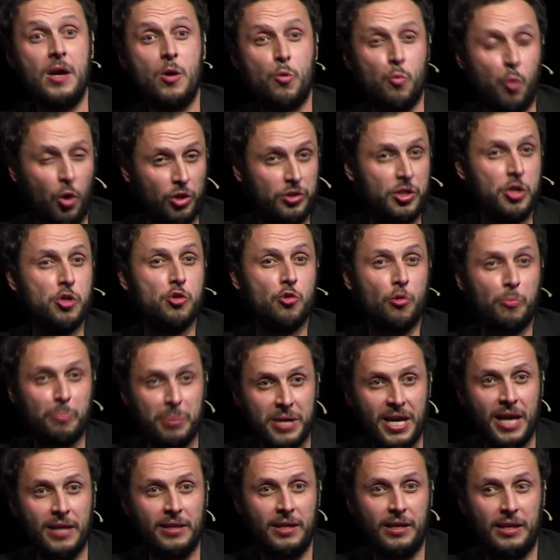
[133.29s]
What the
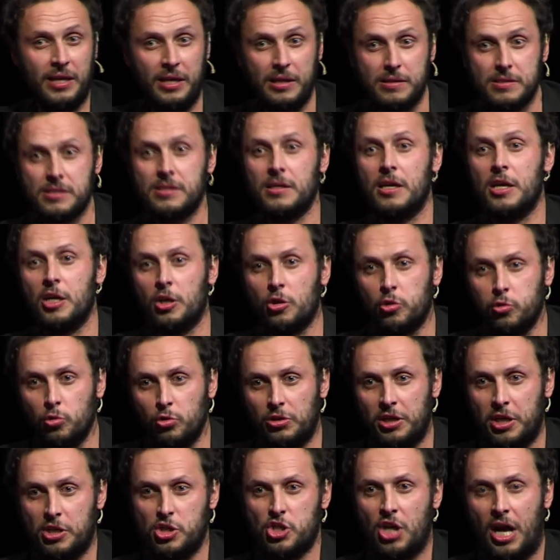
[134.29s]
European elites,
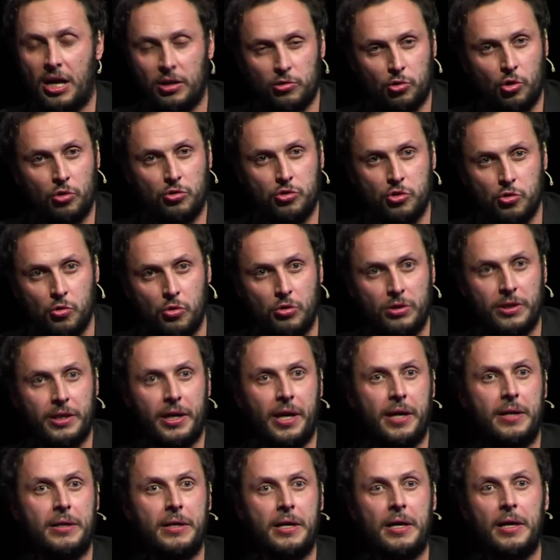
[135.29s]
including Jean-Claude
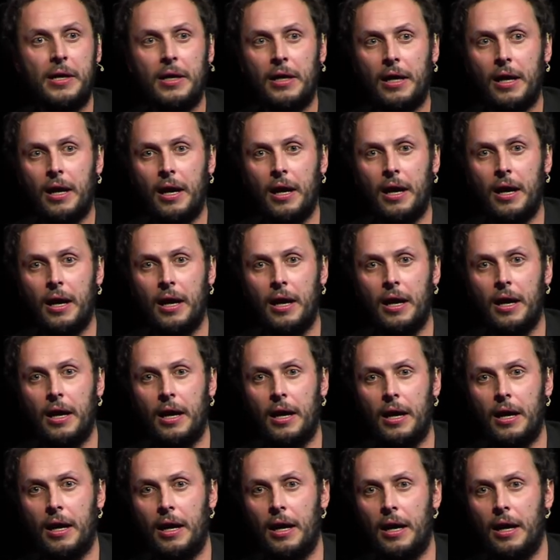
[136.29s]
Juncker, uh,
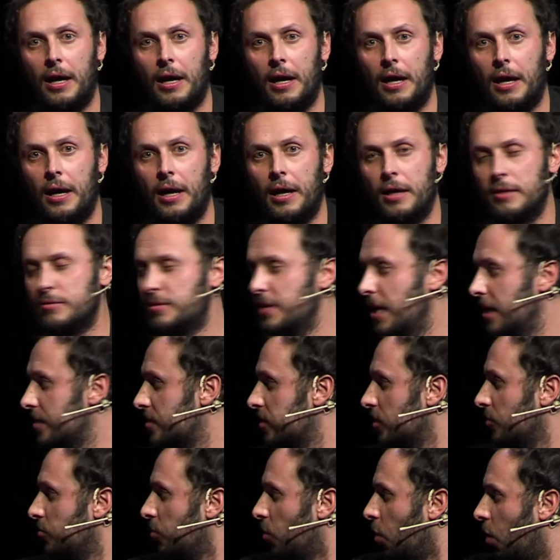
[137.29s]
uh,
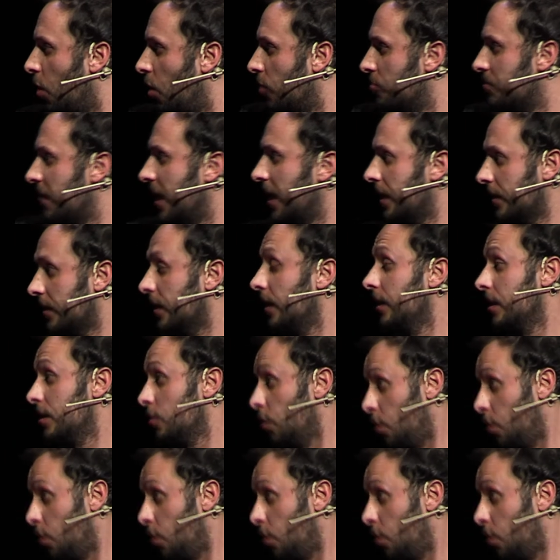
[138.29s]
uh, uh Merkel,